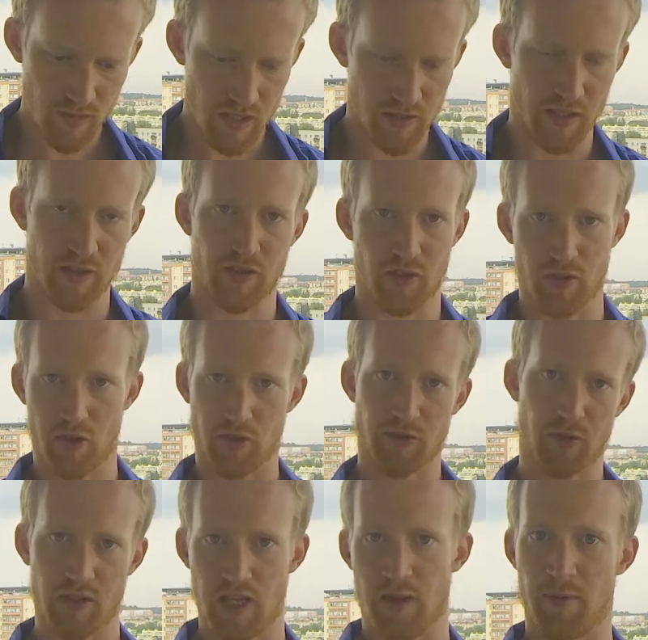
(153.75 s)
Actually, could also
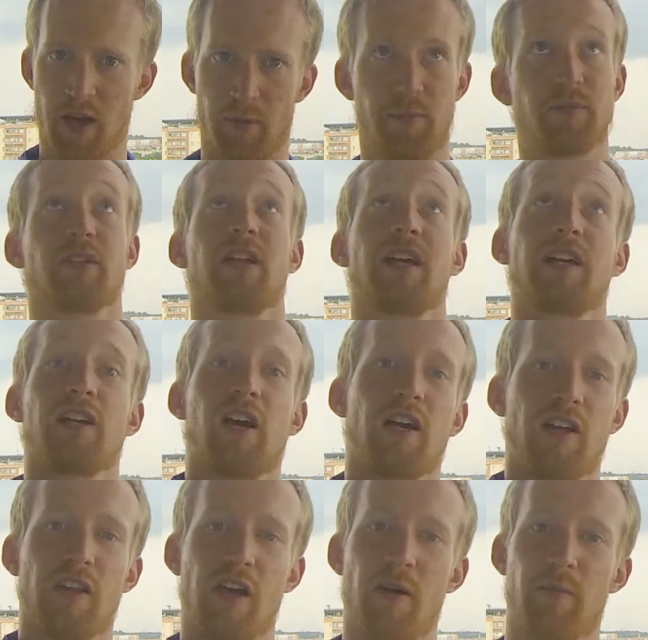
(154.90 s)
climb up to like knock on
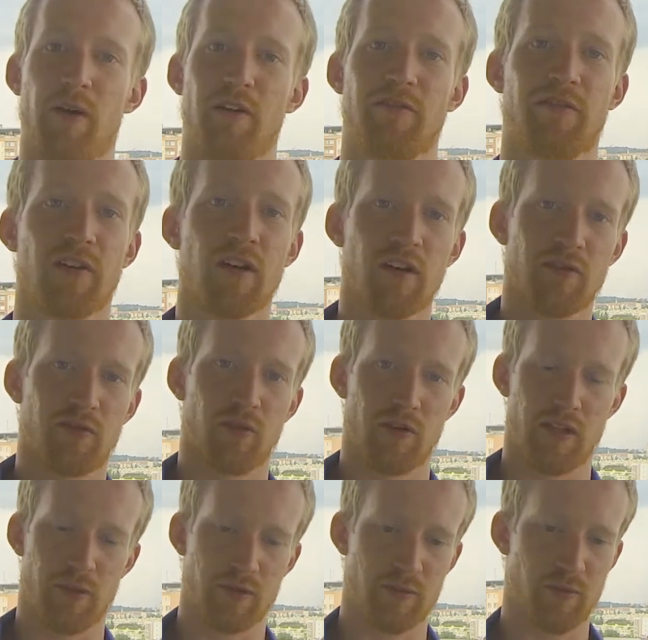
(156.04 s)
the above floor. That
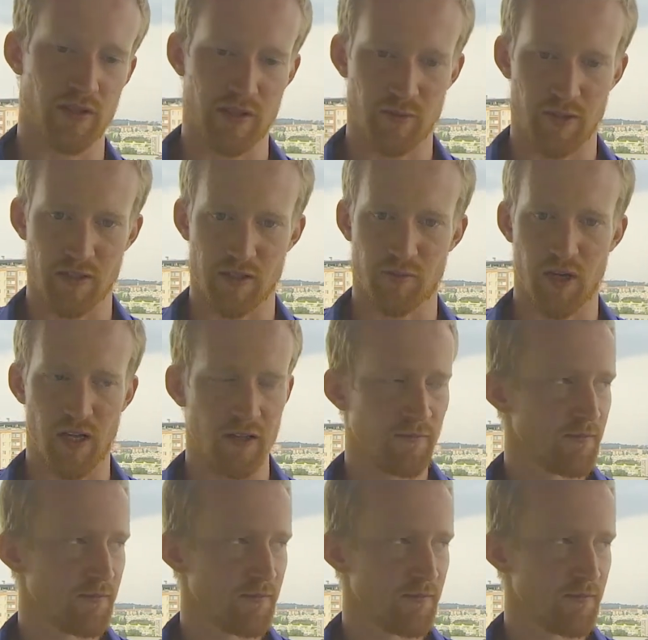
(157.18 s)
was pretty sweet as well.